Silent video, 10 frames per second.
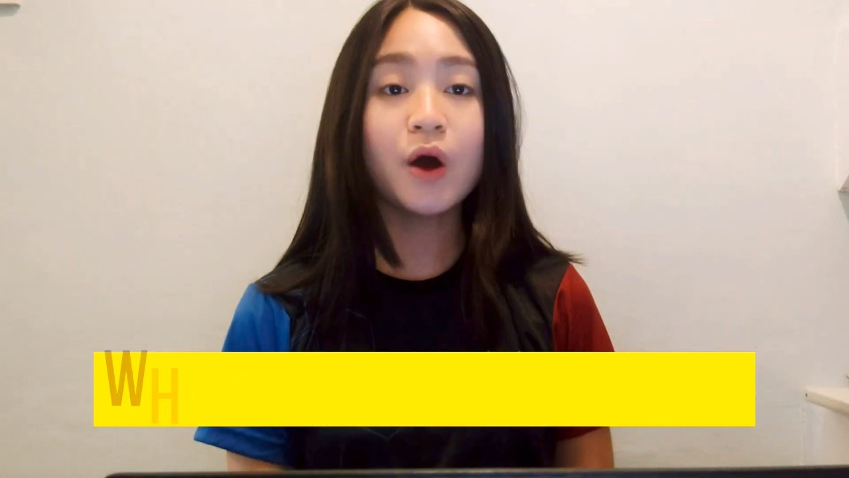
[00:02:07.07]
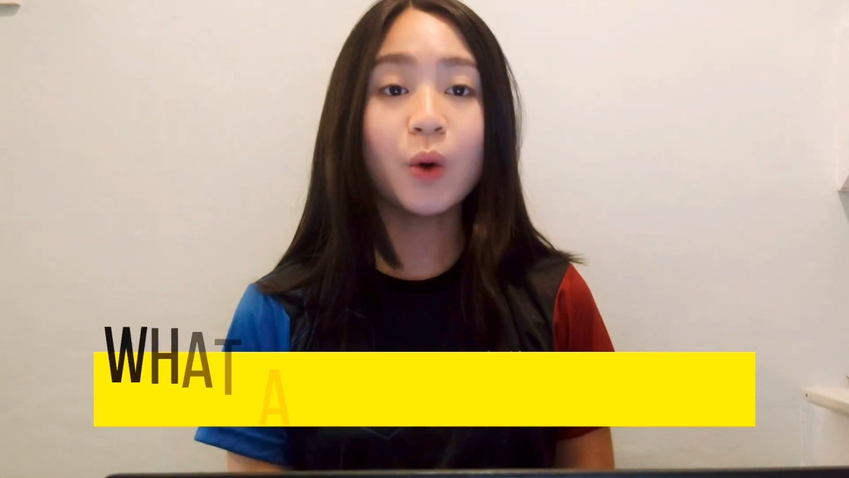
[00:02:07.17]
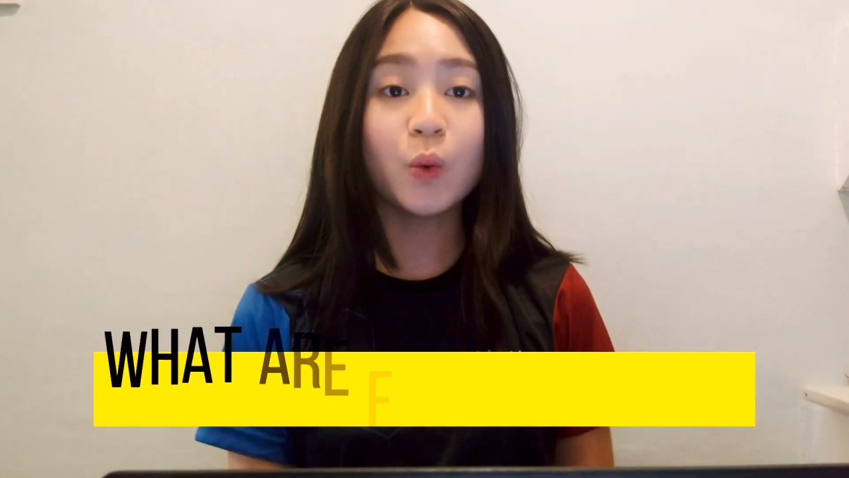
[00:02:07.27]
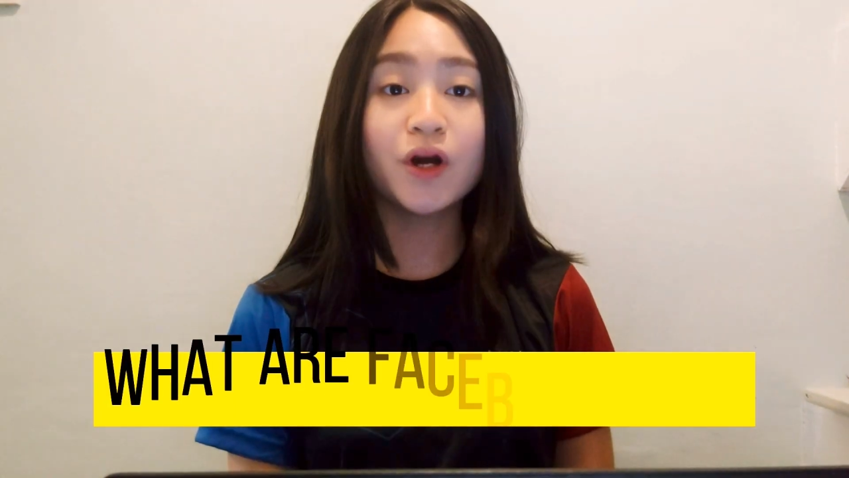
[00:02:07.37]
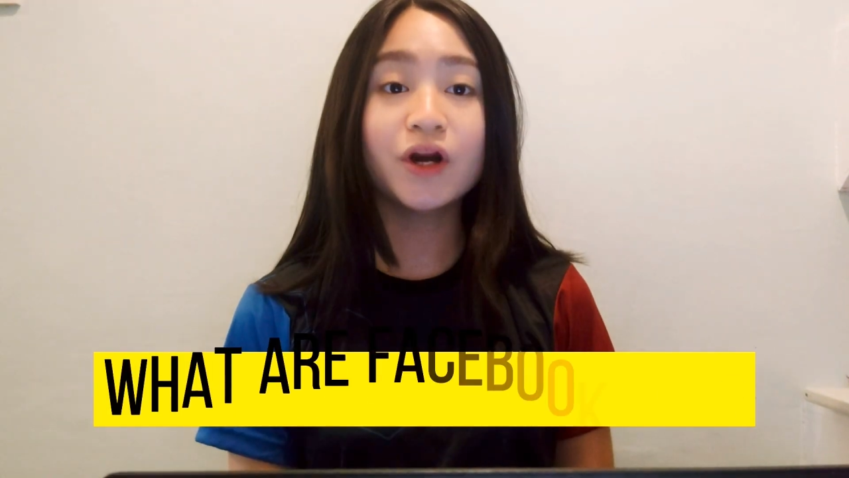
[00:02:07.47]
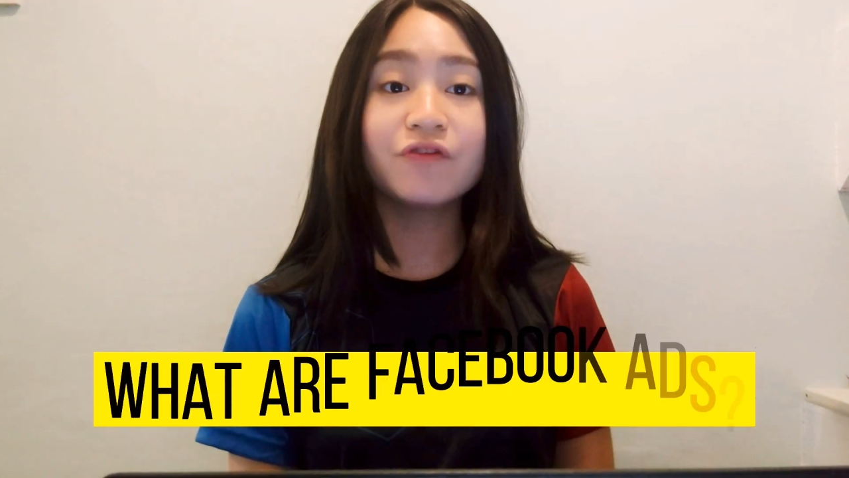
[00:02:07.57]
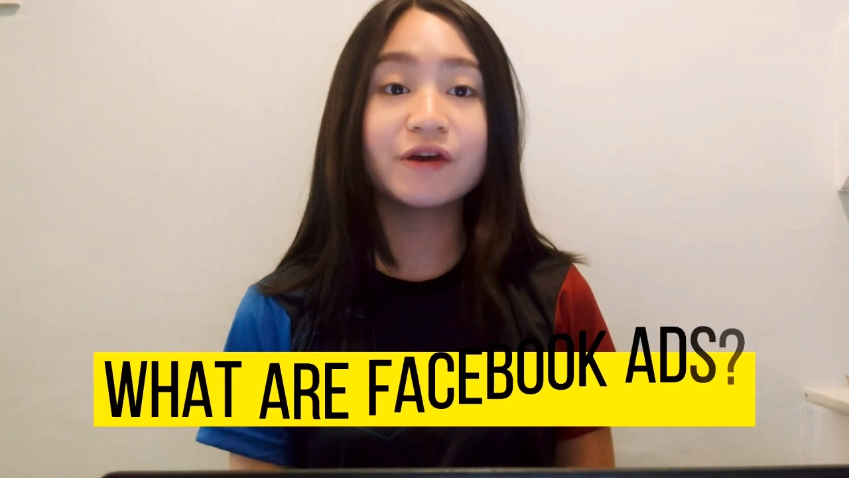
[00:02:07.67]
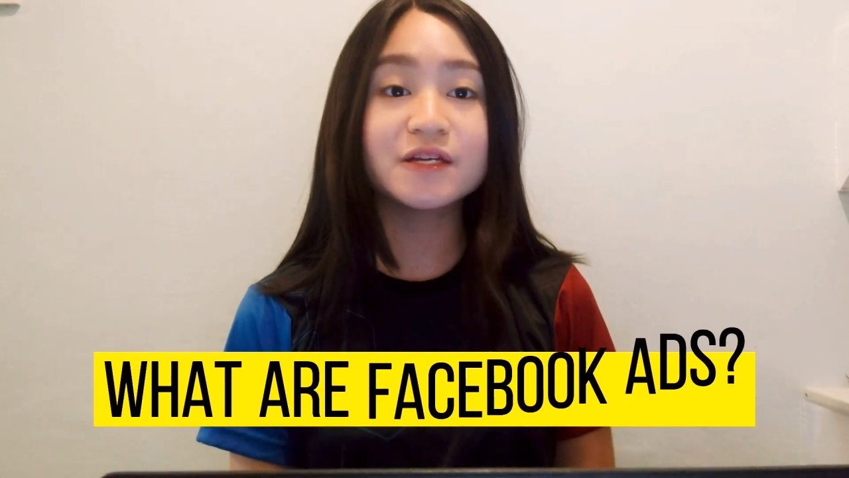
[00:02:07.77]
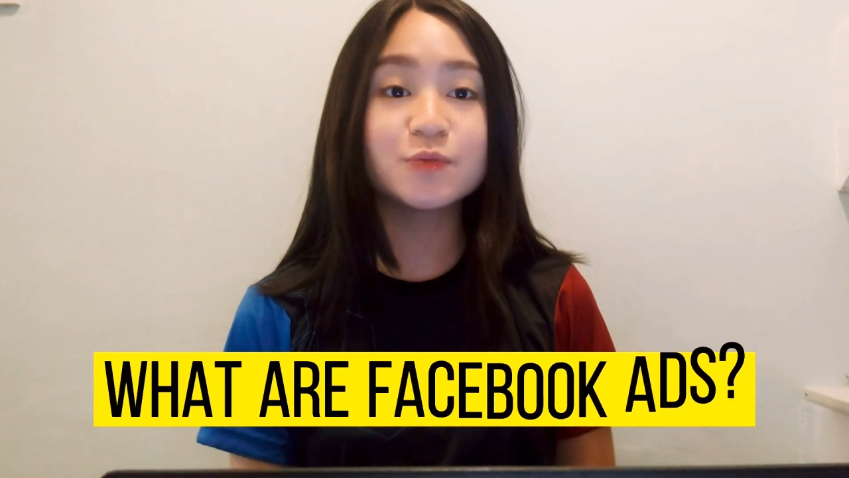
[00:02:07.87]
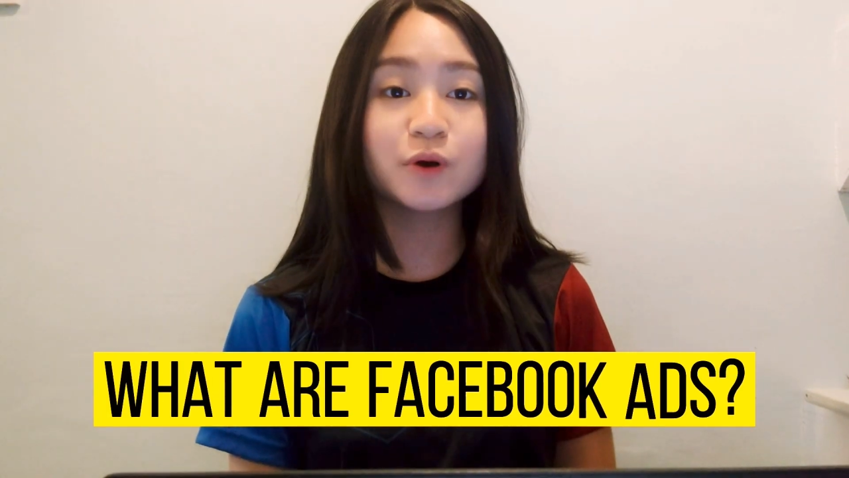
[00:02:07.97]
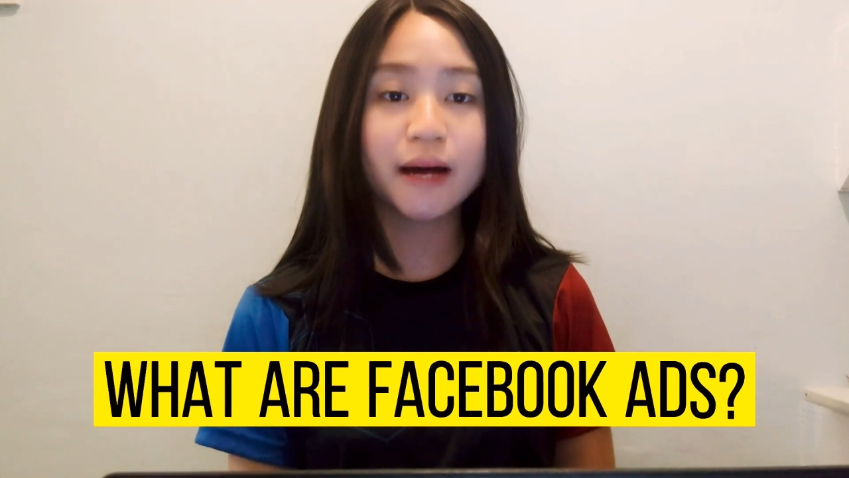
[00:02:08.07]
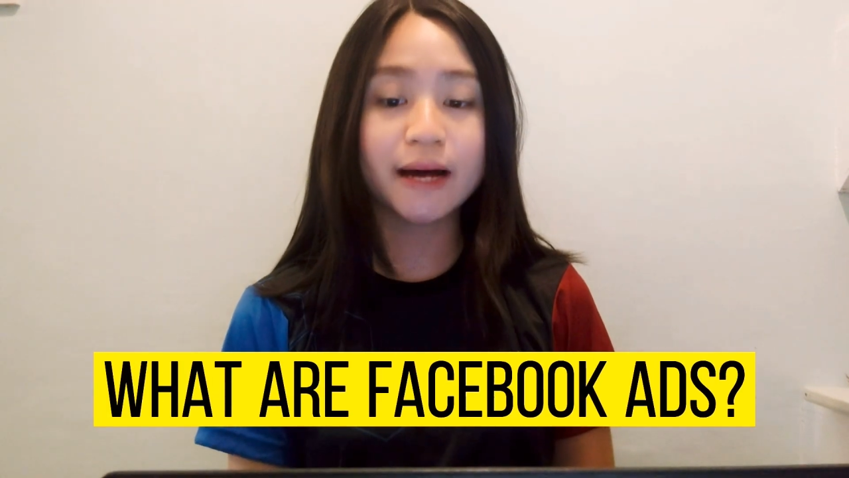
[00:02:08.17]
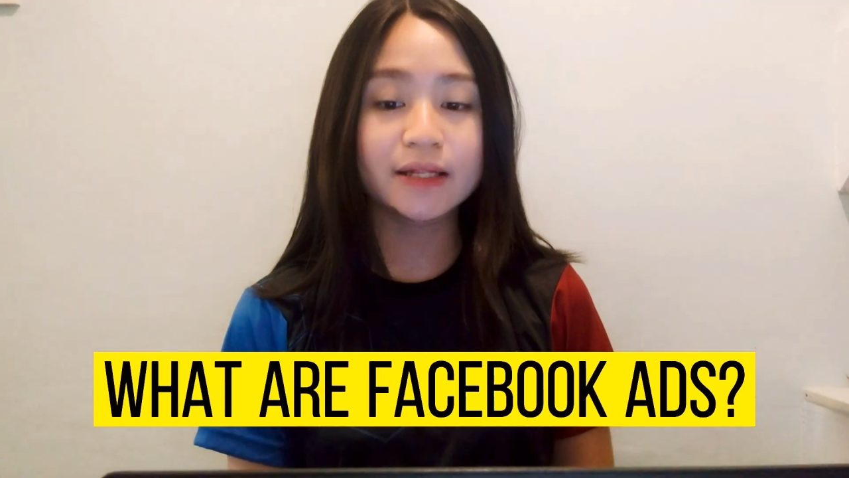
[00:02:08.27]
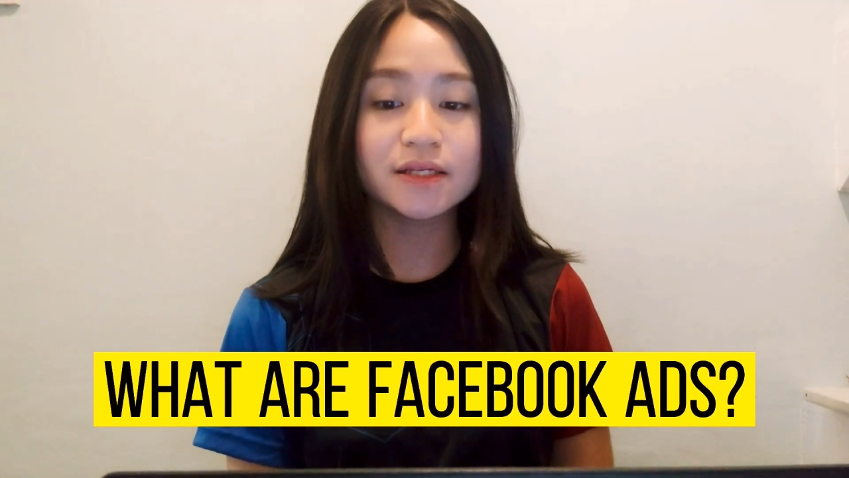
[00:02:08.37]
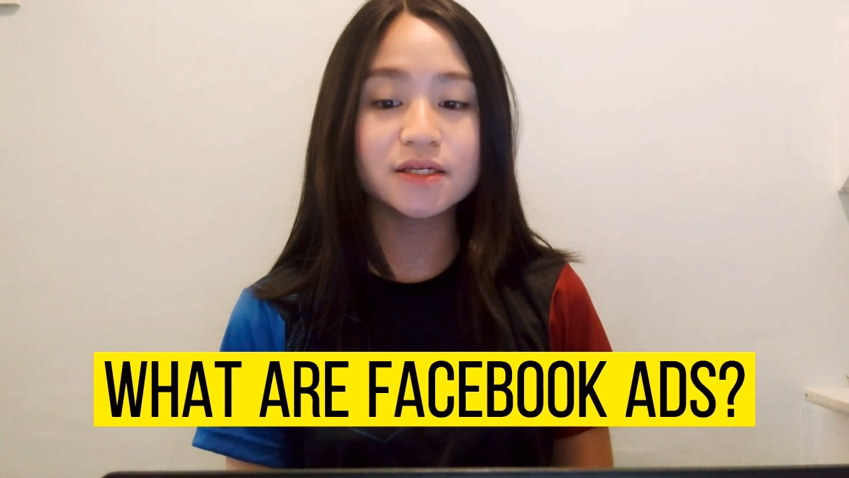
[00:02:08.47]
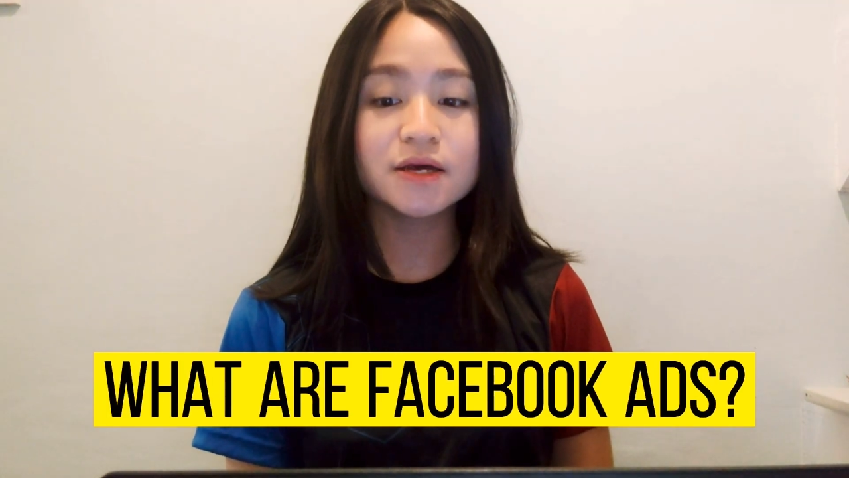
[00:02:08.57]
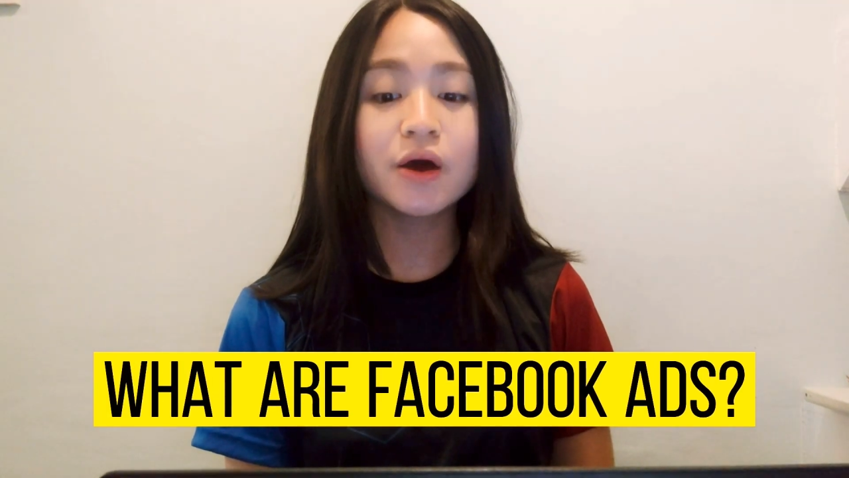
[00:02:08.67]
What are Facebook ads?